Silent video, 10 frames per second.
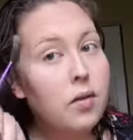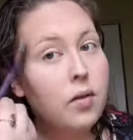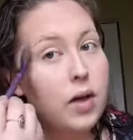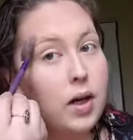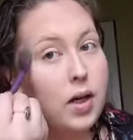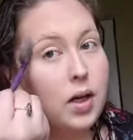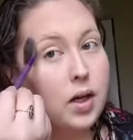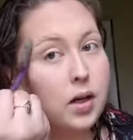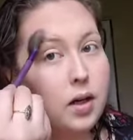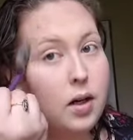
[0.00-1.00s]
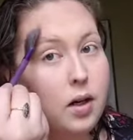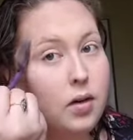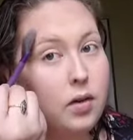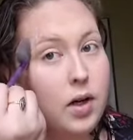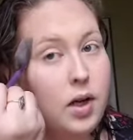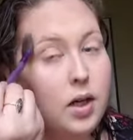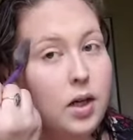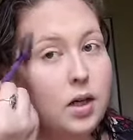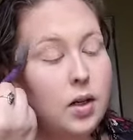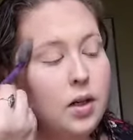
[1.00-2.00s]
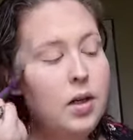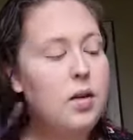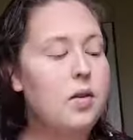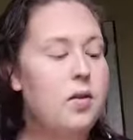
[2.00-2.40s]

right here and right here.